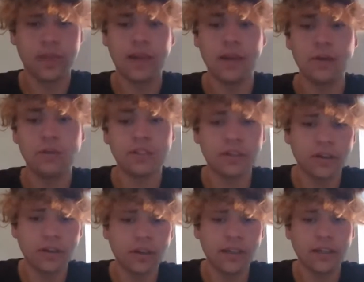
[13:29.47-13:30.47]
know it's
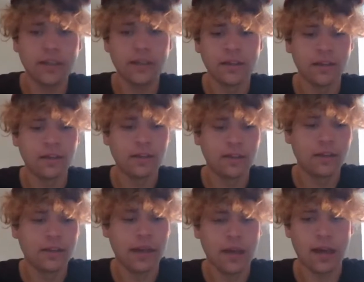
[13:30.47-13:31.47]
early,
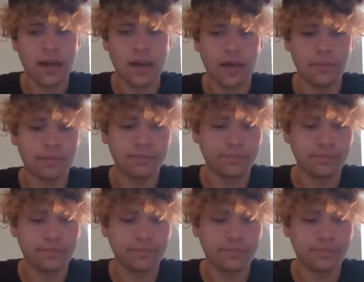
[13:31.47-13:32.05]
but